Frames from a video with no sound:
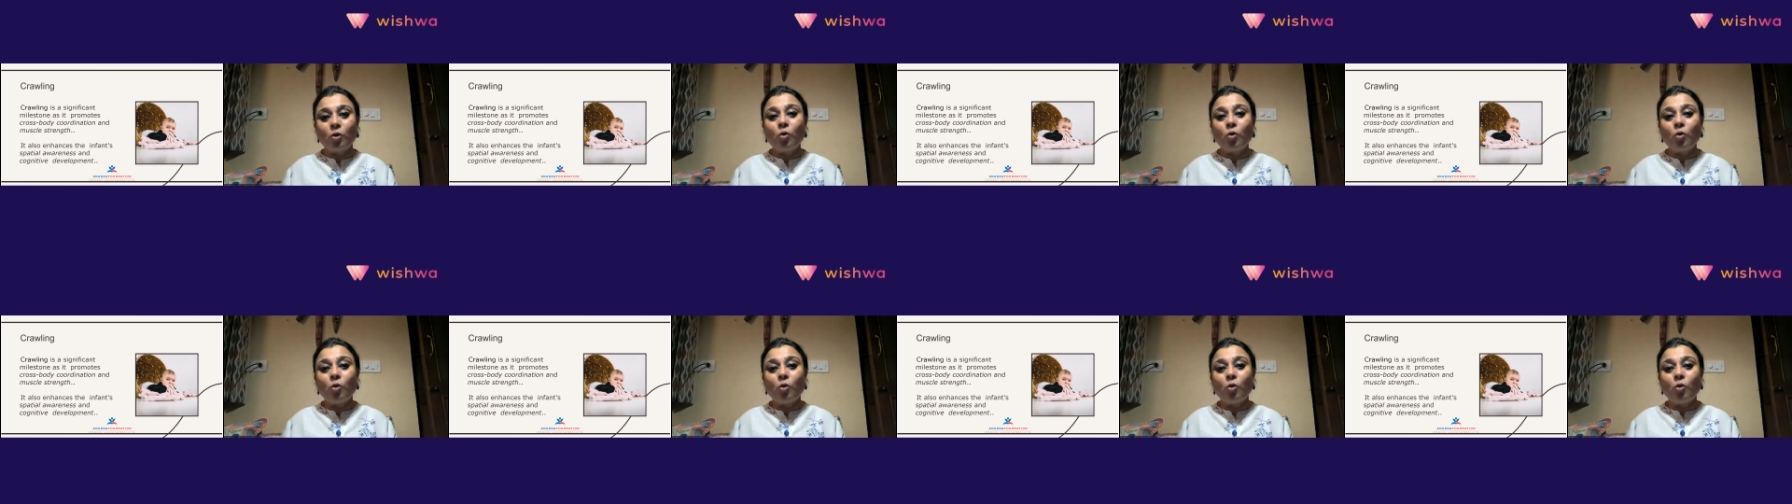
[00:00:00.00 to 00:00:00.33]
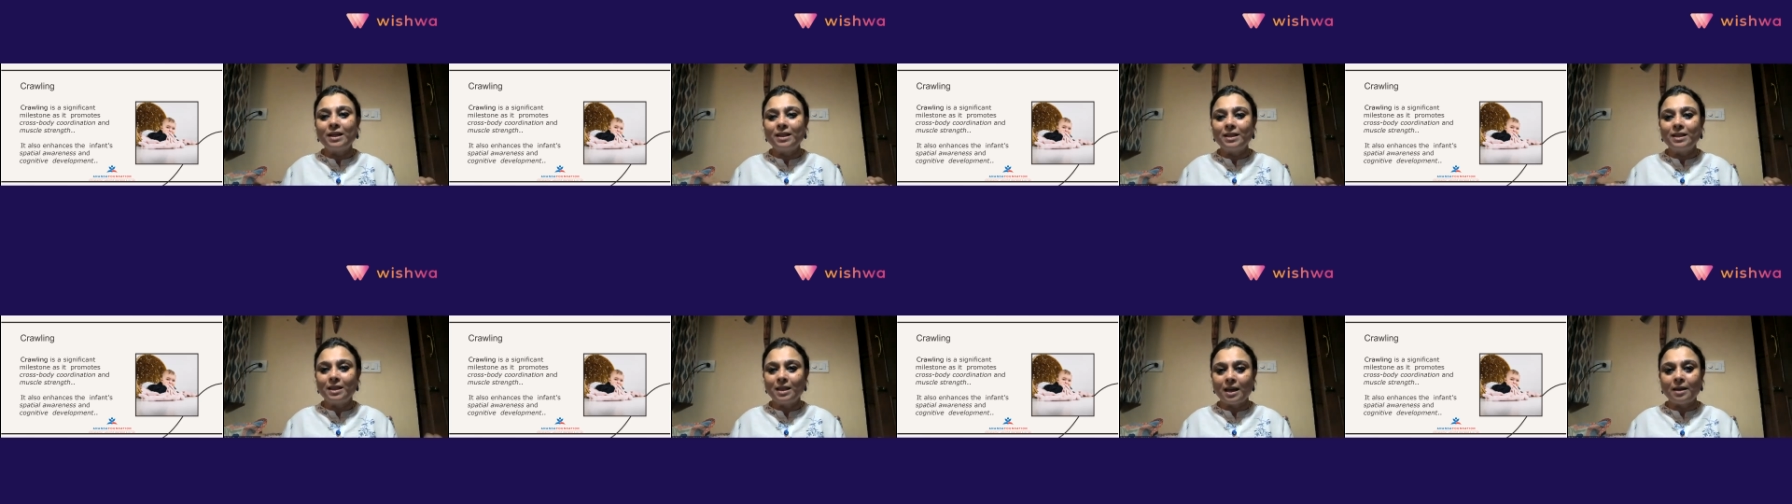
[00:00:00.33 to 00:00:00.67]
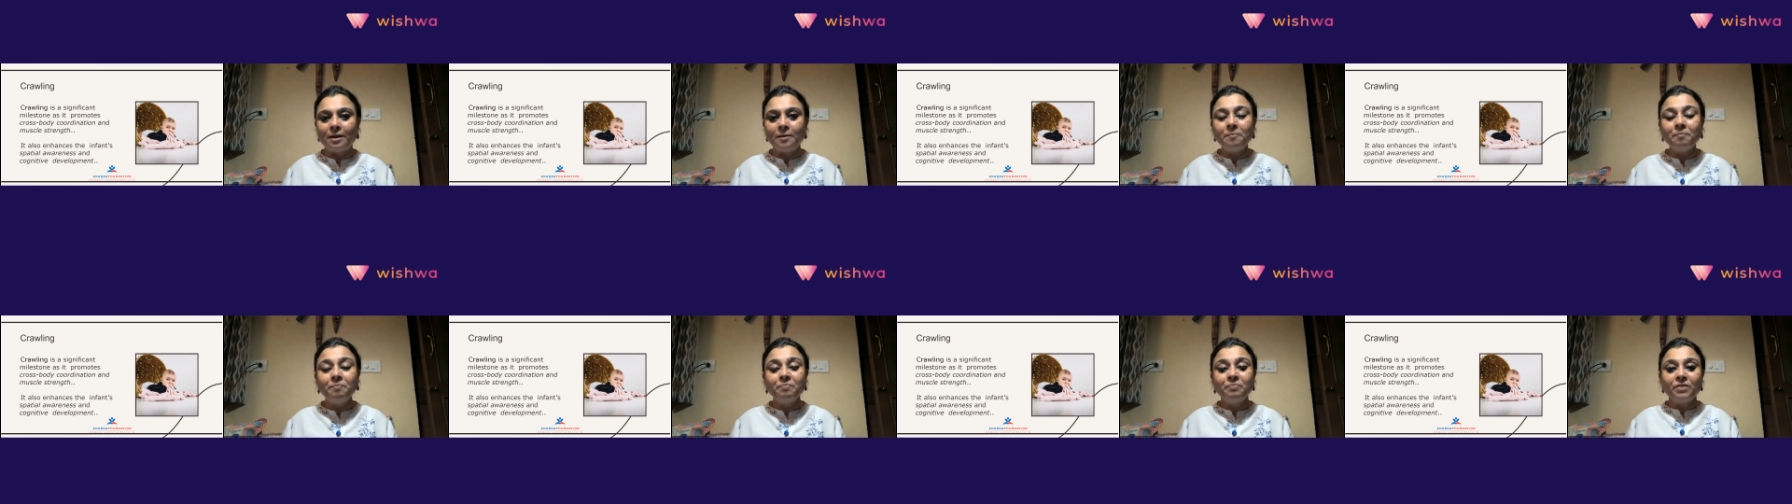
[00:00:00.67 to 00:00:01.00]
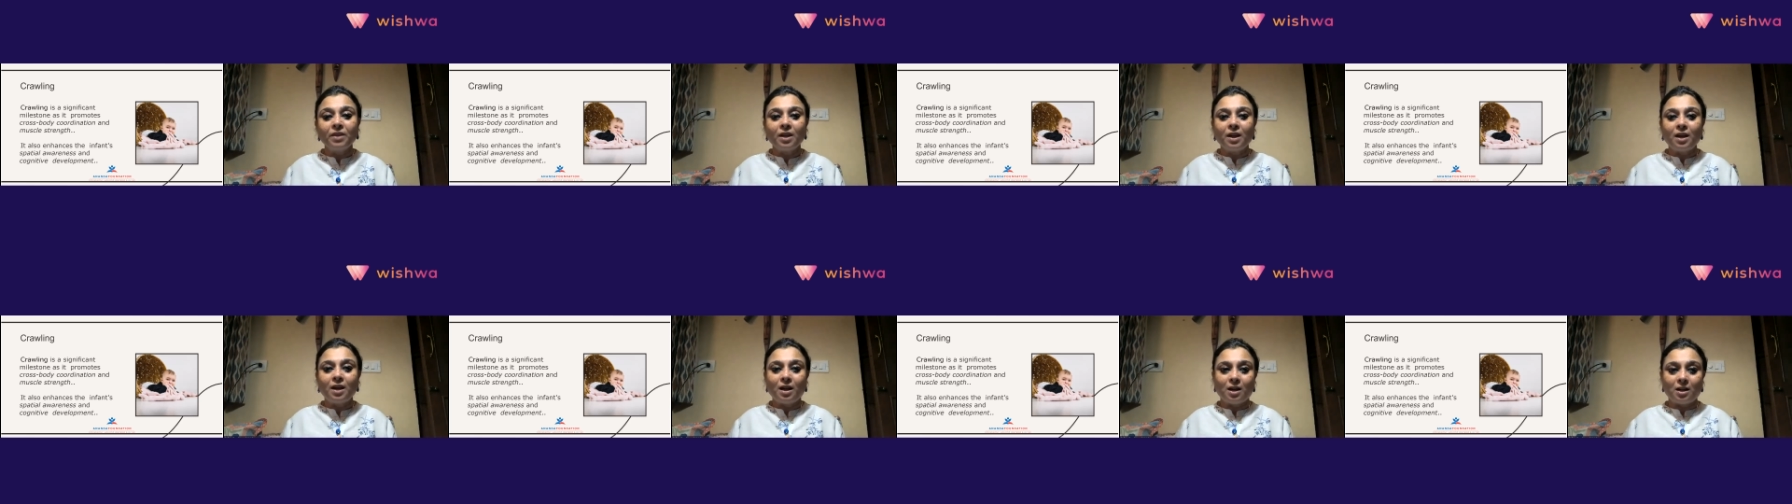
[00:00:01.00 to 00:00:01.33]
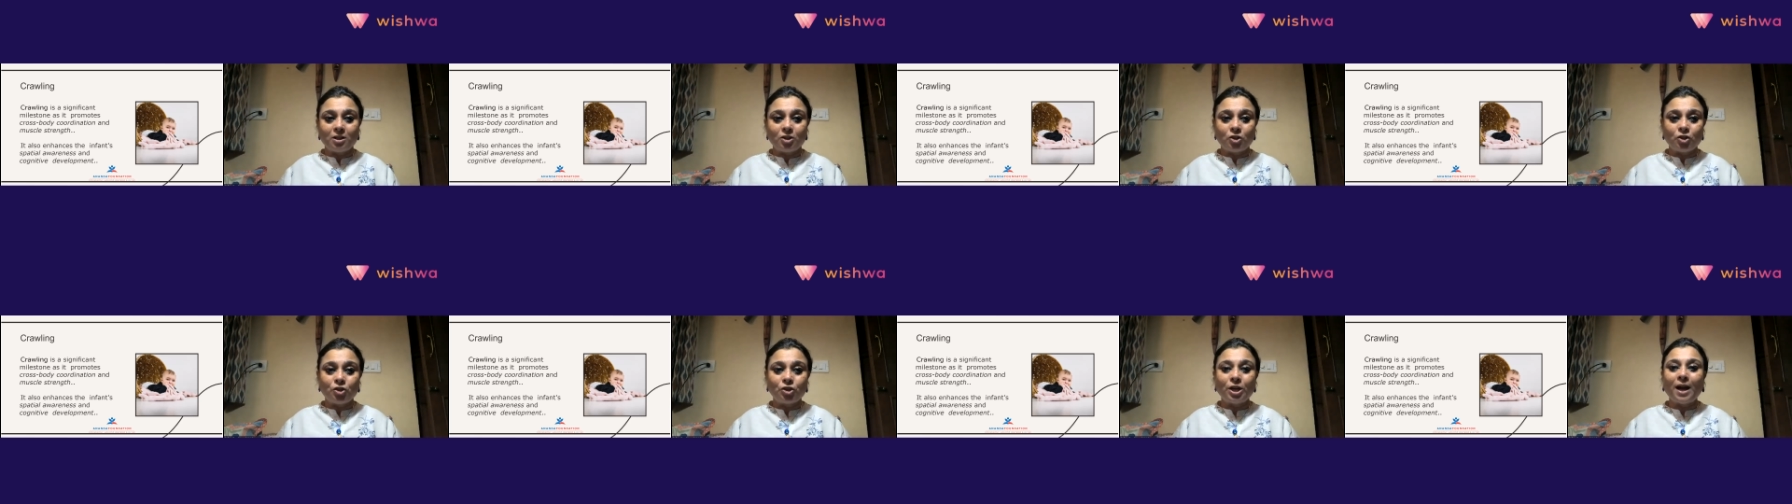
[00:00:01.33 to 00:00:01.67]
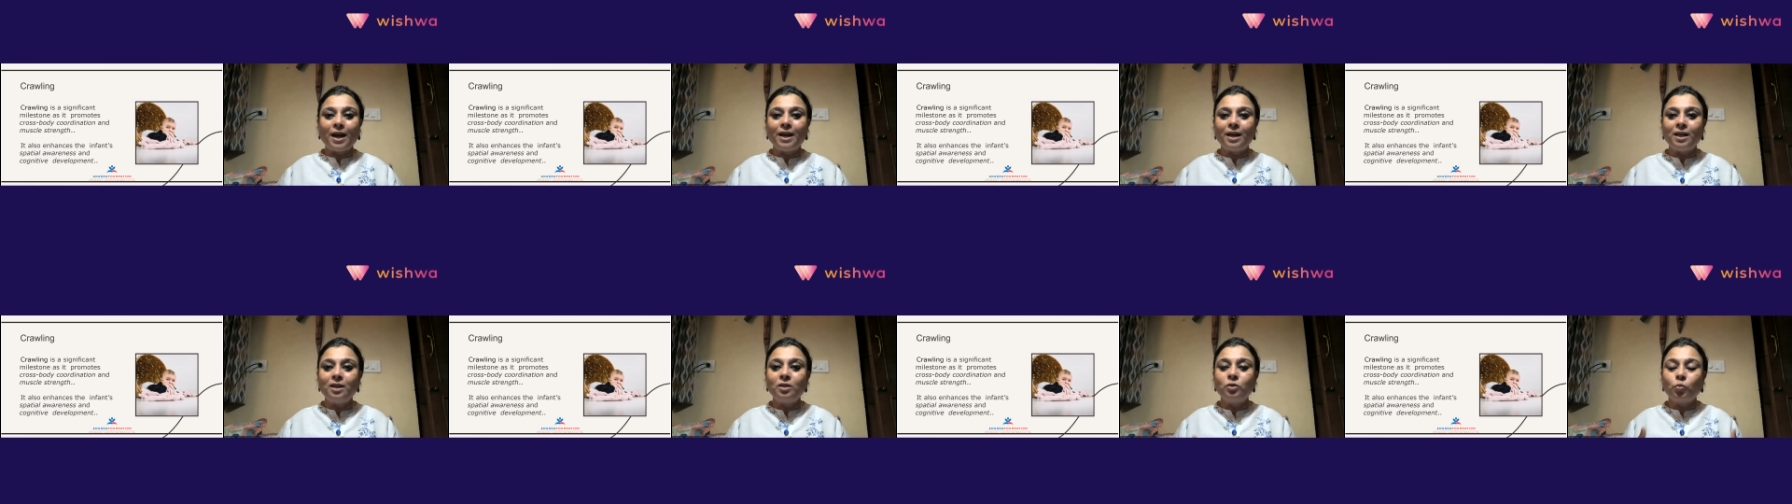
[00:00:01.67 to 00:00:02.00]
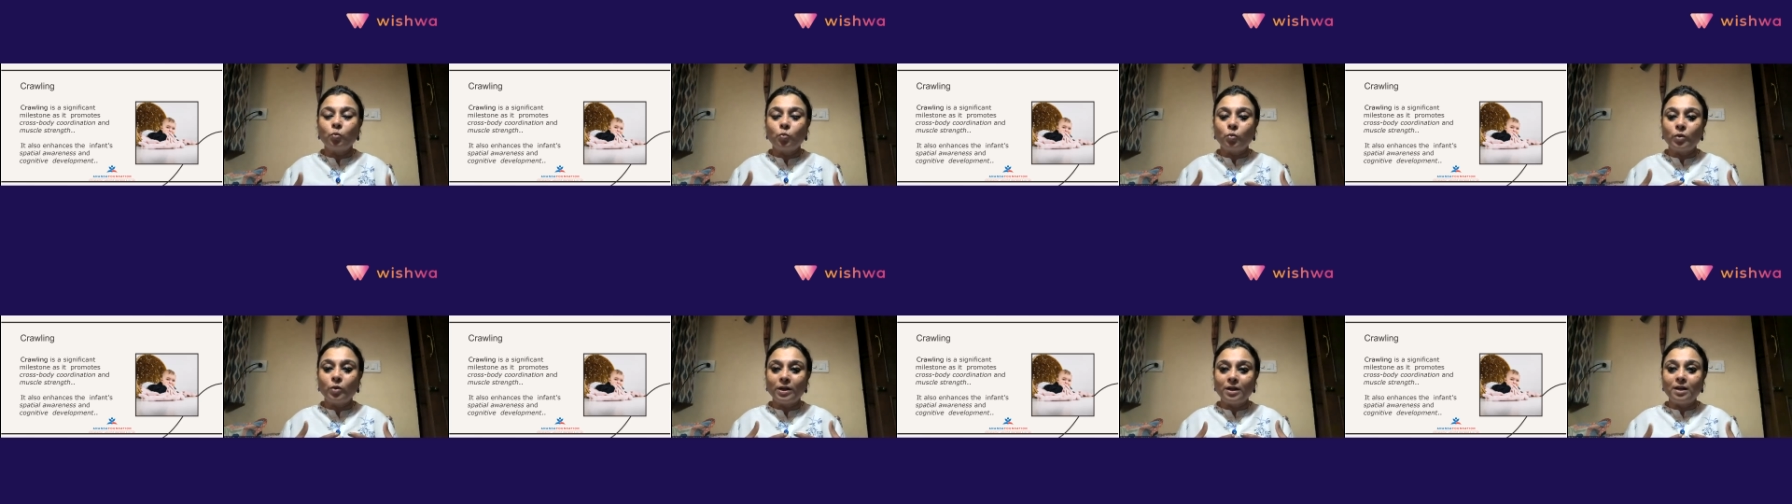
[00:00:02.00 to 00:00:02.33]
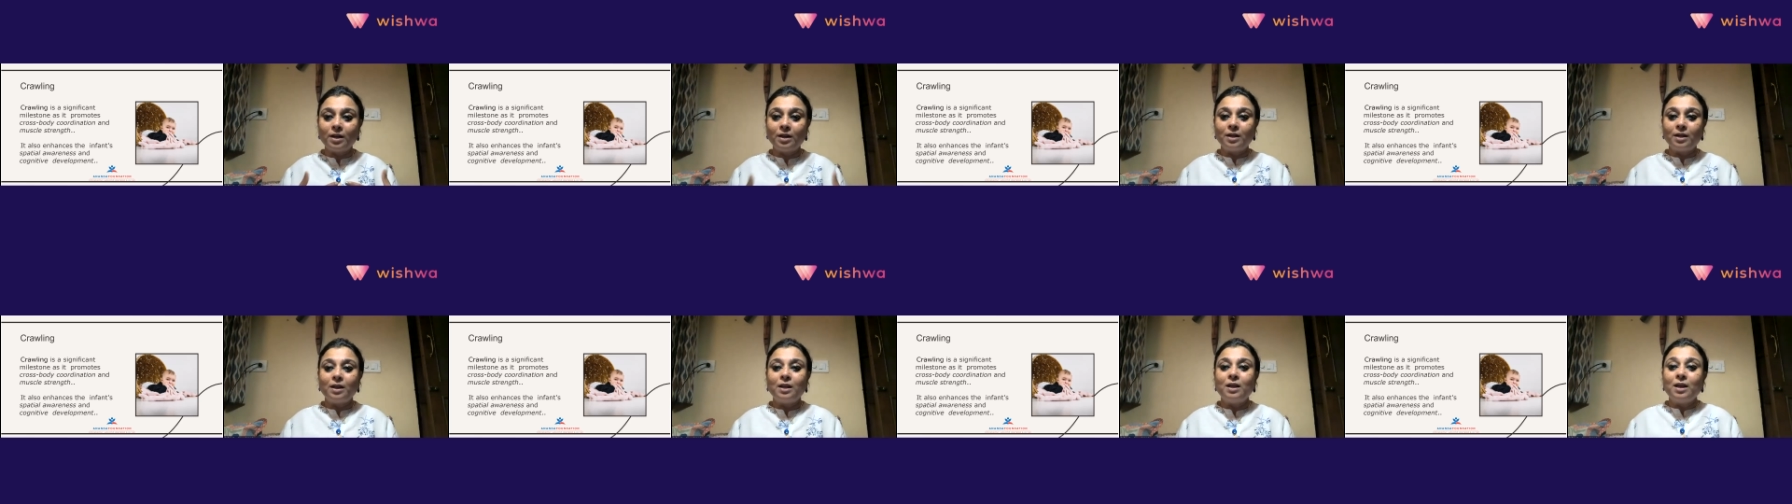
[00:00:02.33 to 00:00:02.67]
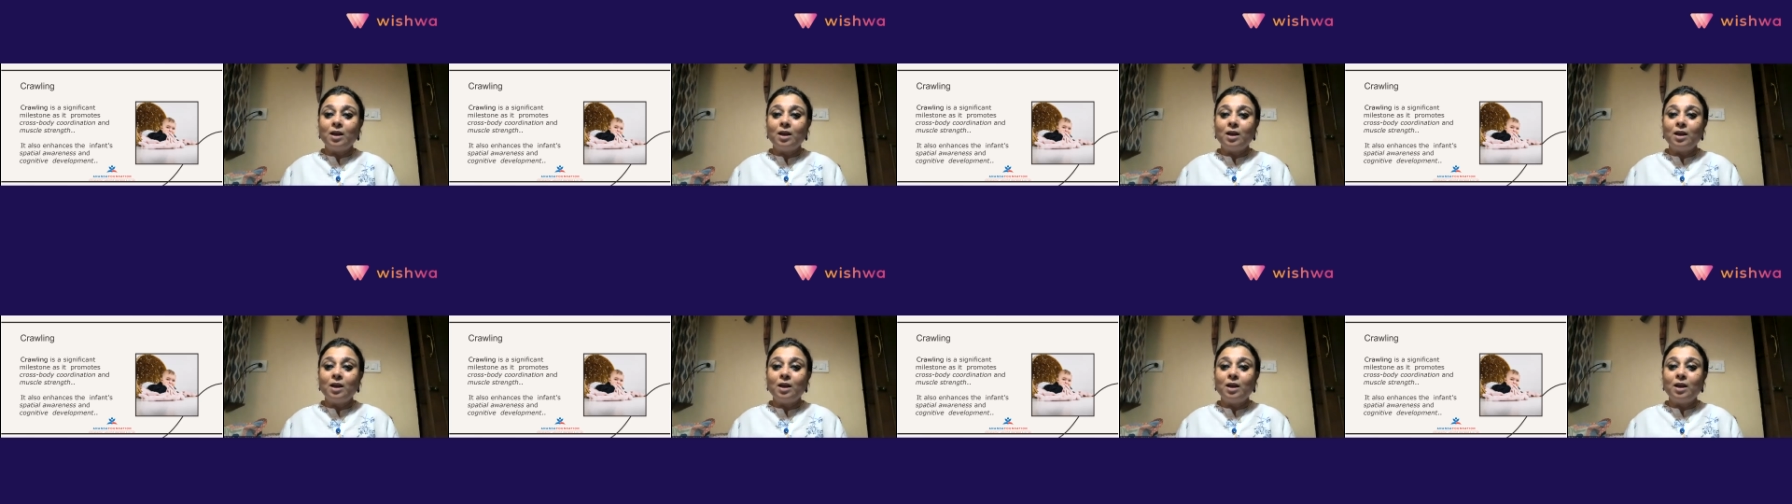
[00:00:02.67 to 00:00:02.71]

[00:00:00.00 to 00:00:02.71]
Only then a child will